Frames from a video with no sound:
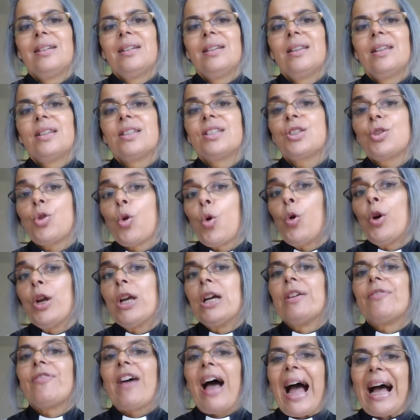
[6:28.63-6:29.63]
The story
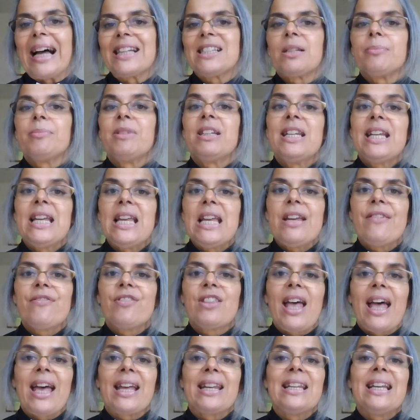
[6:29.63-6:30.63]
of Adam and Eve
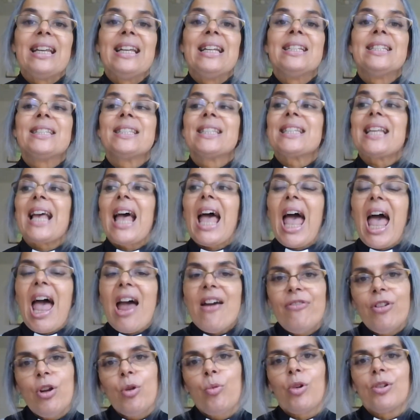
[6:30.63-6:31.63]
then is
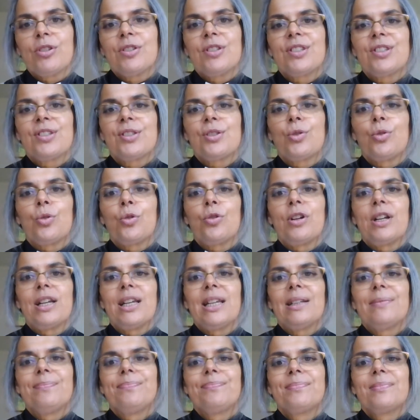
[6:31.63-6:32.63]
everyone's
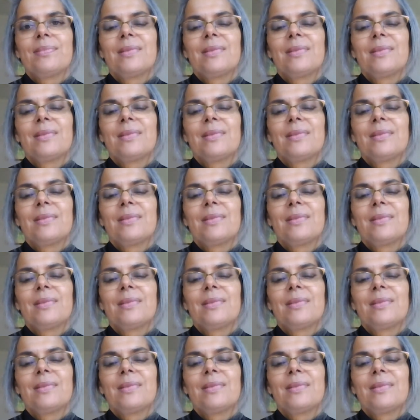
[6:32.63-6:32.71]
story.